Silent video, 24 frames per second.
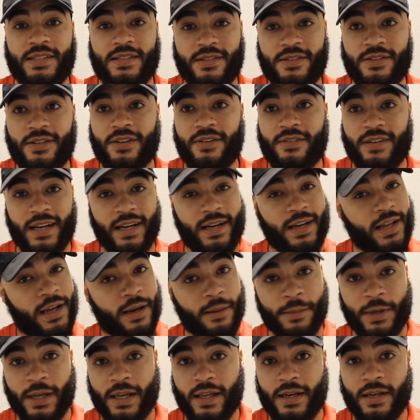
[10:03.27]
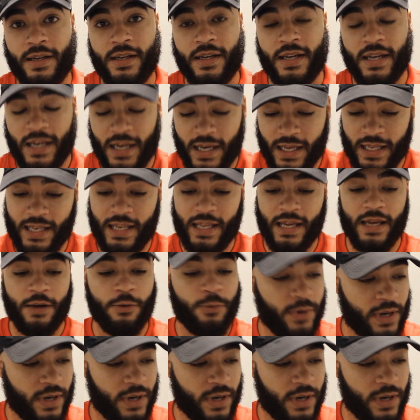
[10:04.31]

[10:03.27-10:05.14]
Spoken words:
is doing right now, man. And that,